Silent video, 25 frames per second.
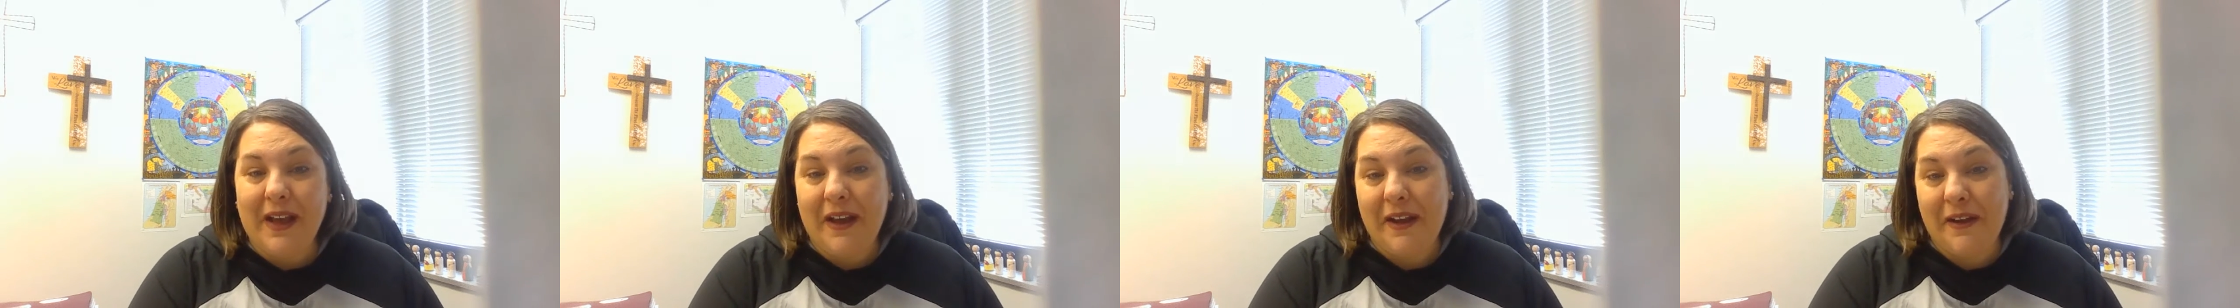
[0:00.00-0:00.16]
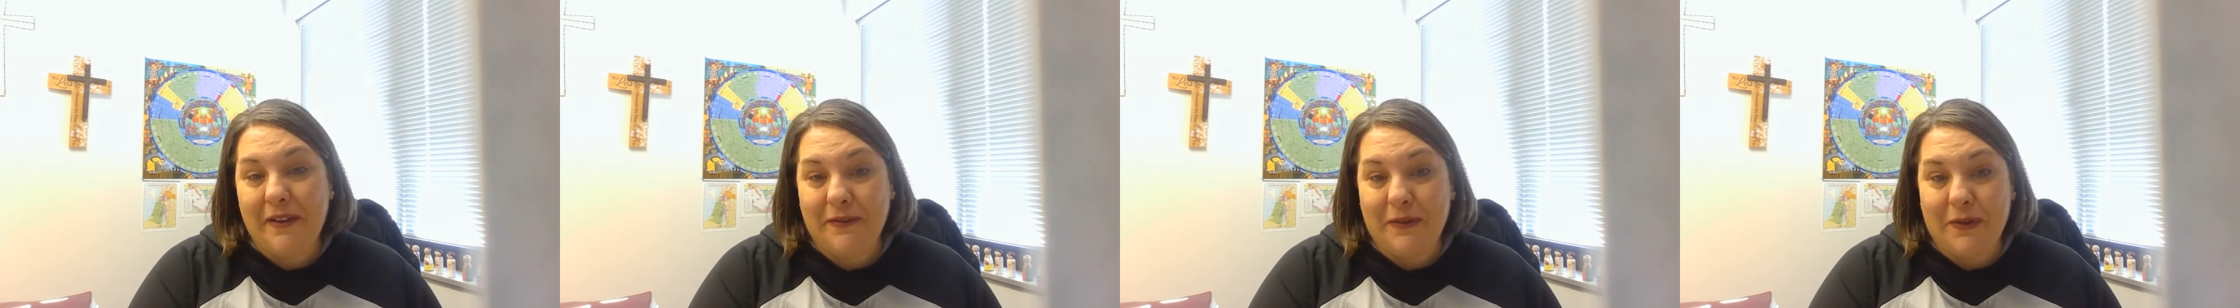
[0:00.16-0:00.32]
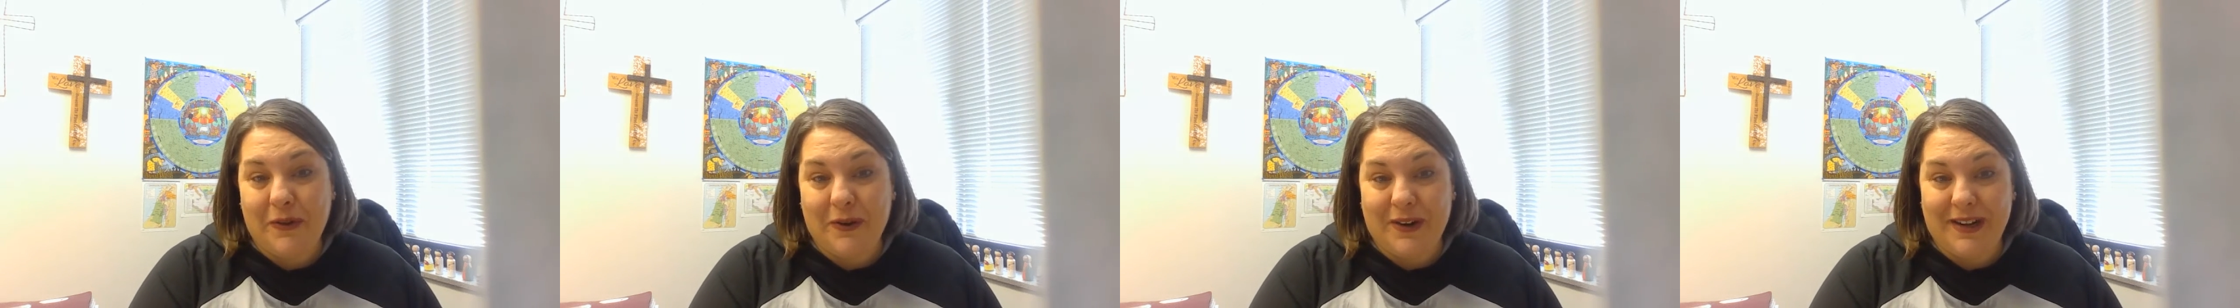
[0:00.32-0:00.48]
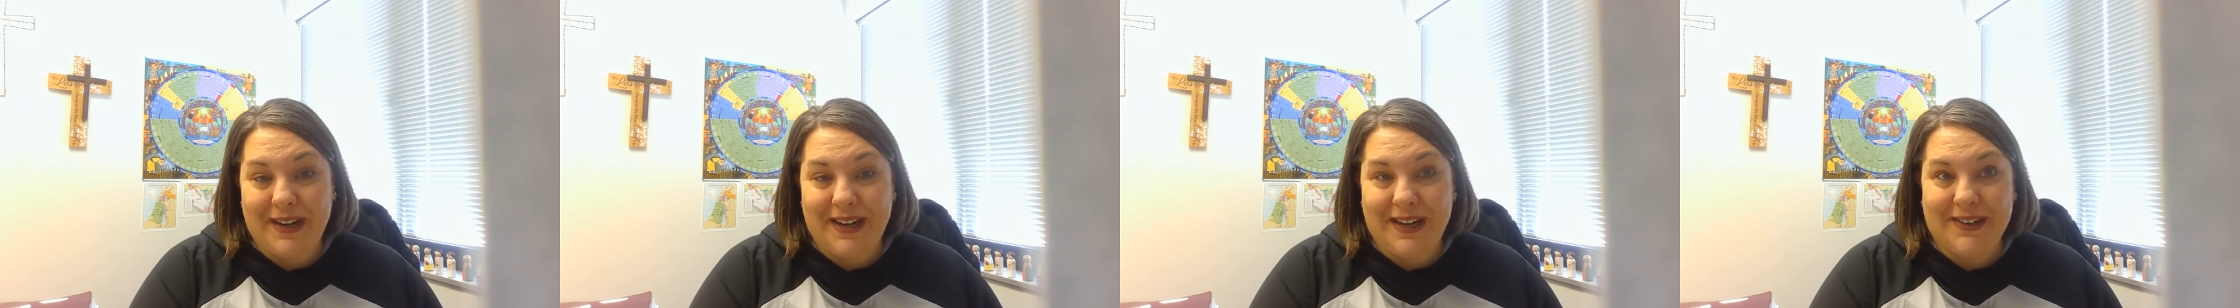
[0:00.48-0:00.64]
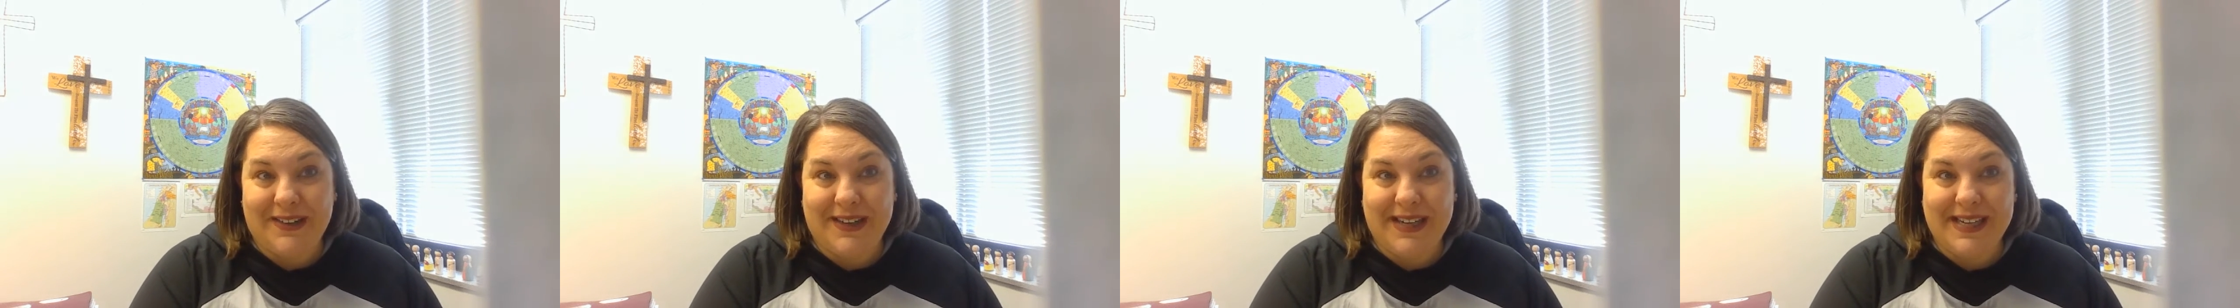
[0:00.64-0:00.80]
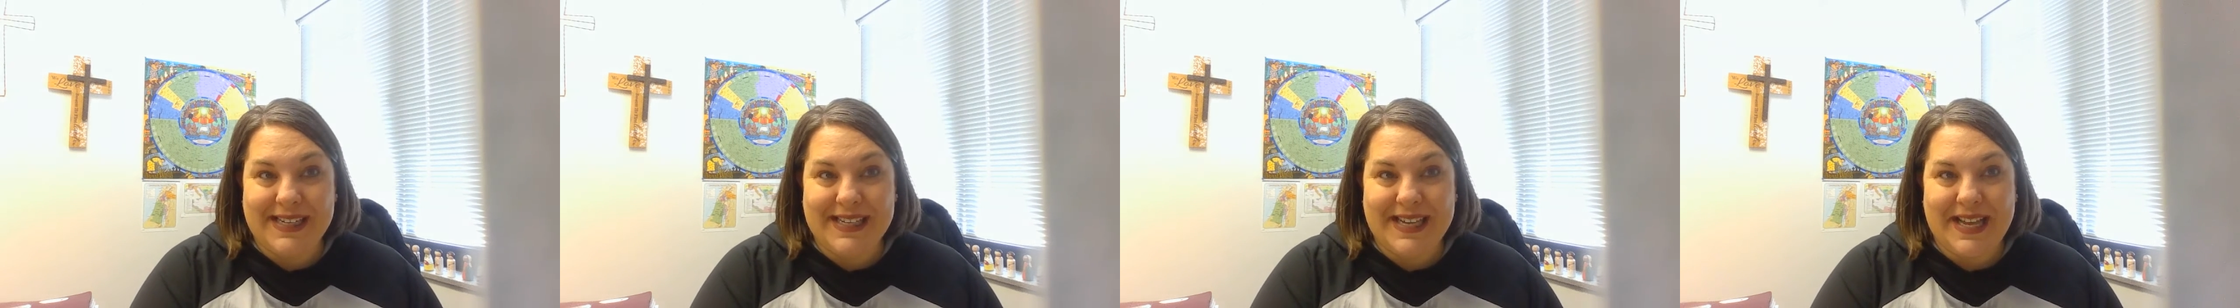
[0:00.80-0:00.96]
of
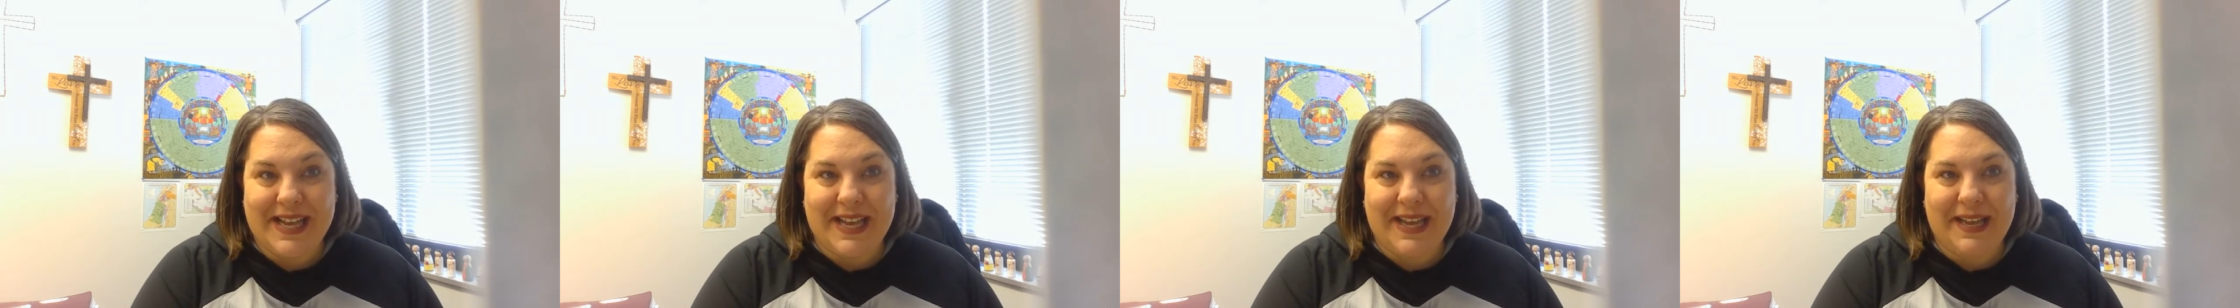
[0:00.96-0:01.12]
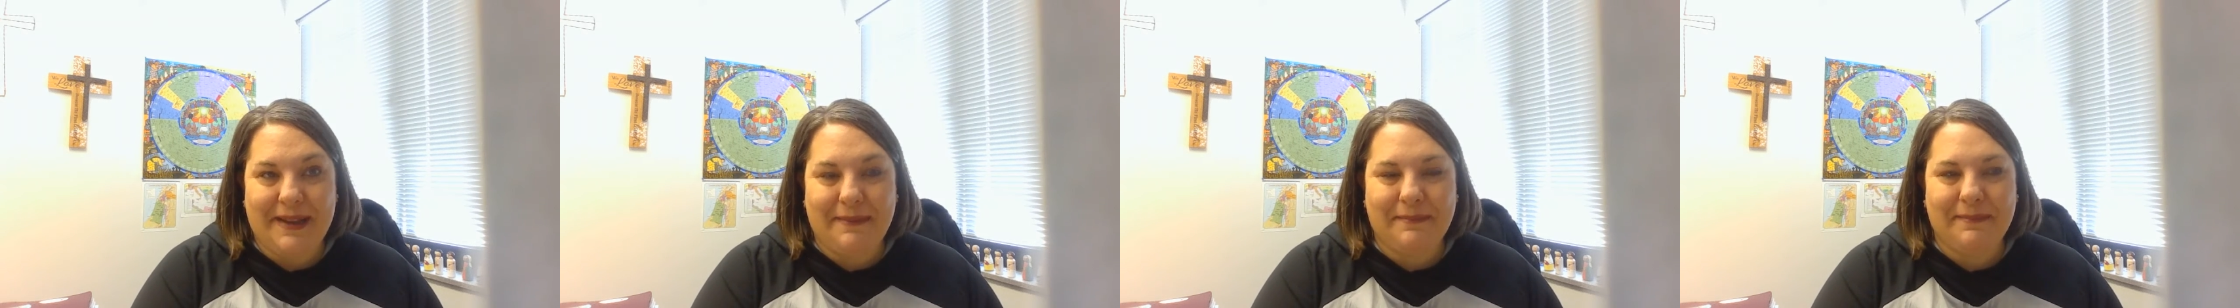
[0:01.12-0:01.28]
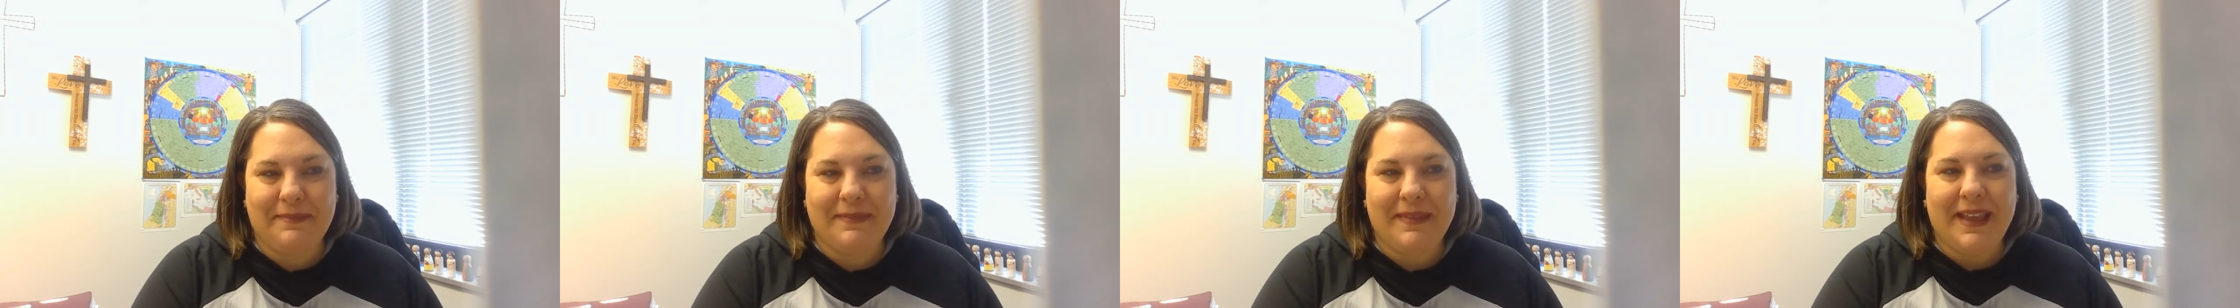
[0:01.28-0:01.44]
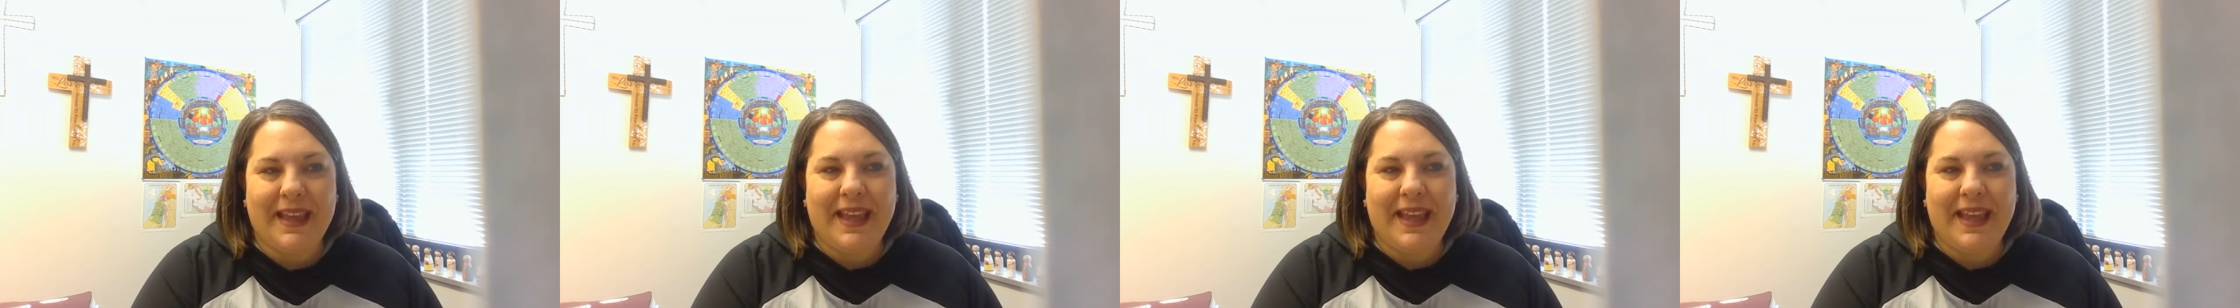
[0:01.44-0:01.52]
Ordinary Time,